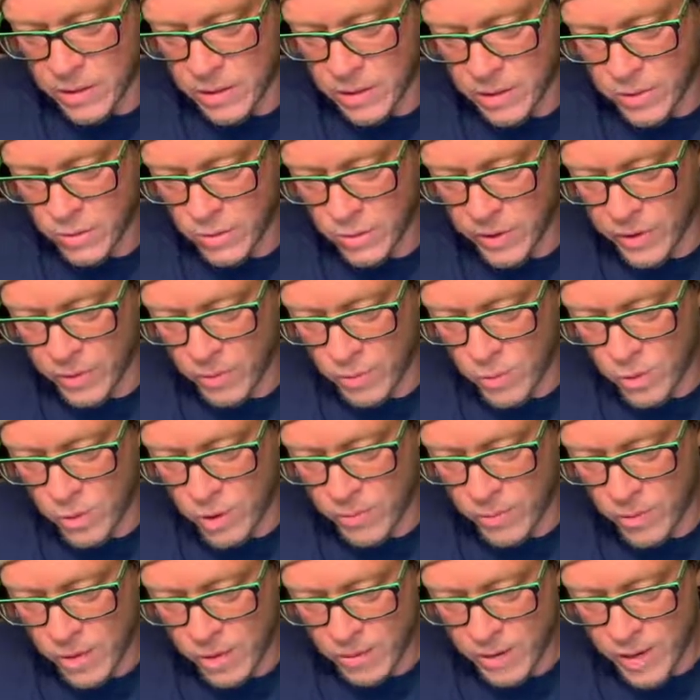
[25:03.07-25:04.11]
When the war
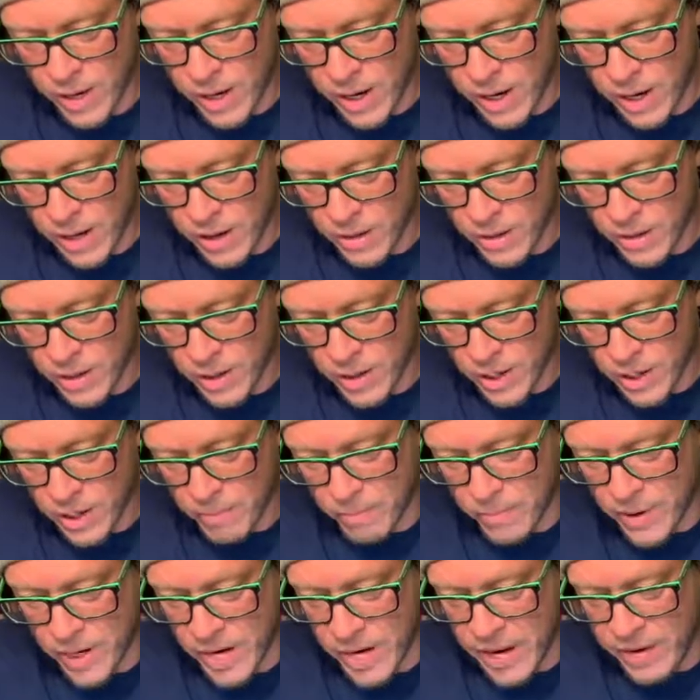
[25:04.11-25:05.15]
broke out,
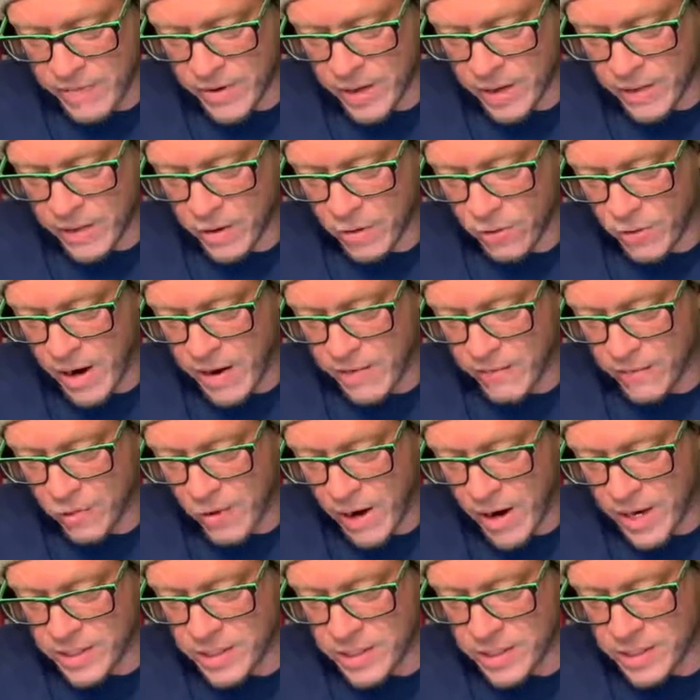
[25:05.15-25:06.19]
but even in the grave
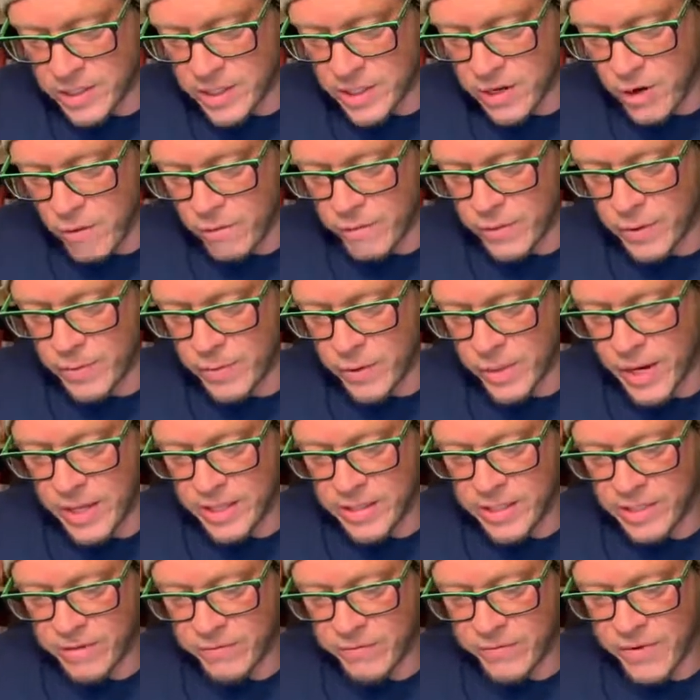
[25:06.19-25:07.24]
crisis in November
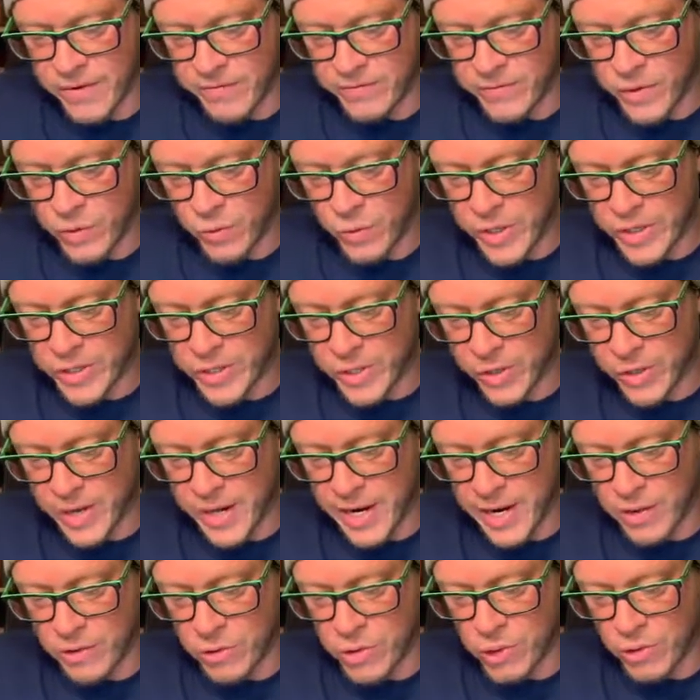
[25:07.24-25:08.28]
1950, we turned
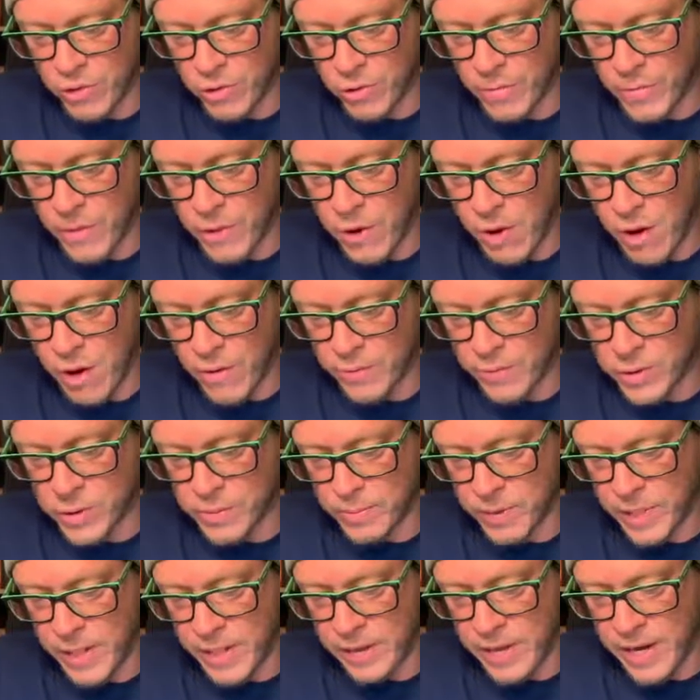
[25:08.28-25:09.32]
down General MacArthur's
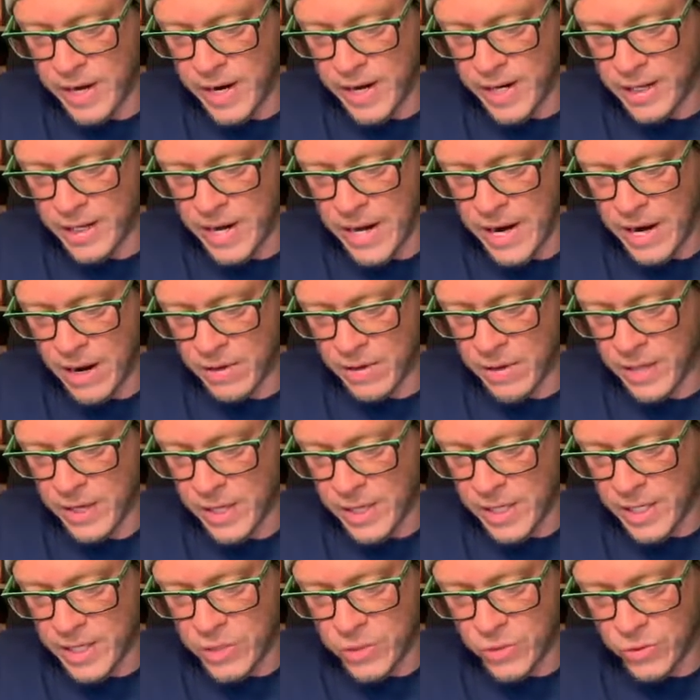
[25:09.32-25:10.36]
plea that he allowed
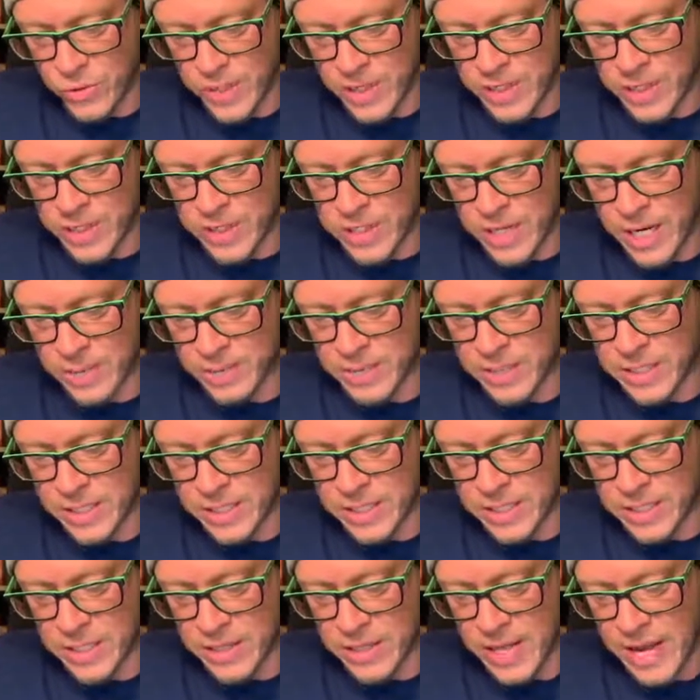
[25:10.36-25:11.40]
to accept
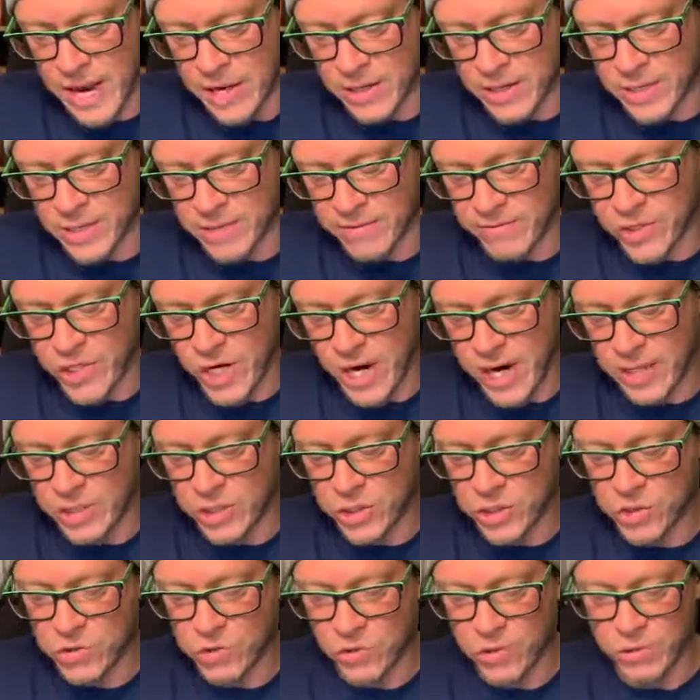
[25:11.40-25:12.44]
60,000 of
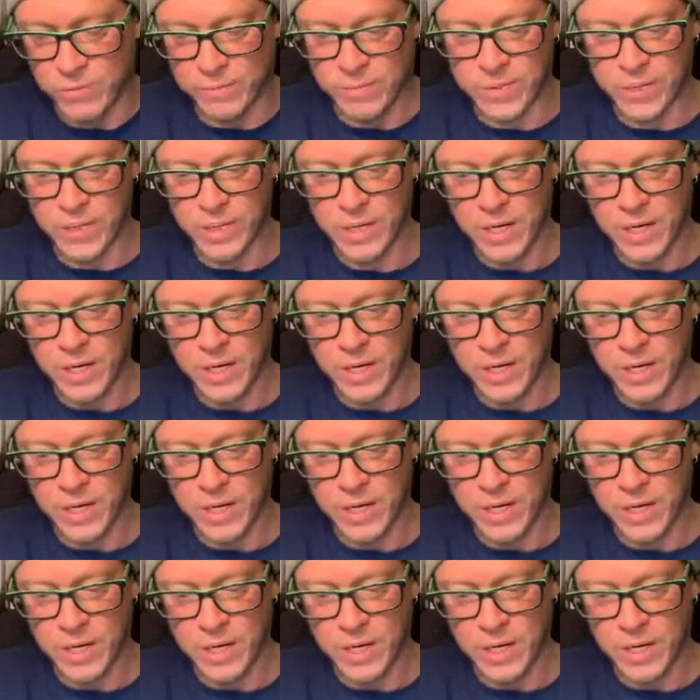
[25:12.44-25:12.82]
Chiang's troops.